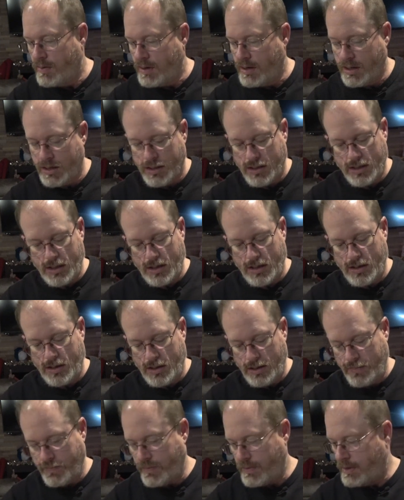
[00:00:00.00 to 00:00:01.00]
Get that
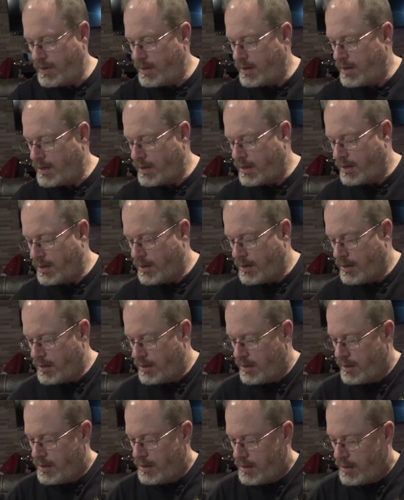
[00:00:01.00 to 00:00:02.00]
off of there,
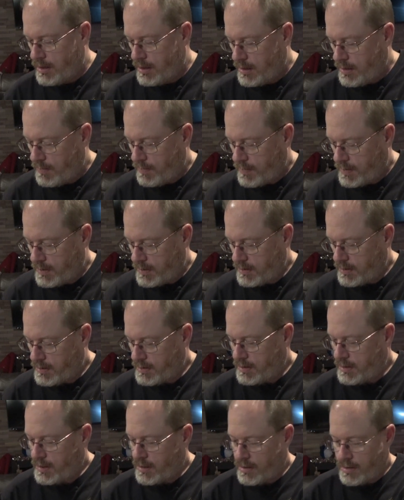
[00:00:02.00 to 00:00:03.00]
put the
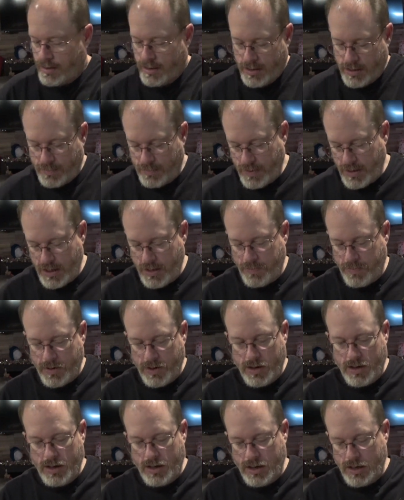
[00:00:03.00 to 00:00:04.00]
sticker on the
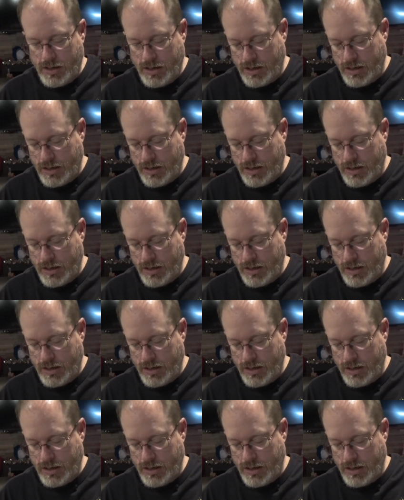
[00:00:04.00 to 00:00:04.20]
paper.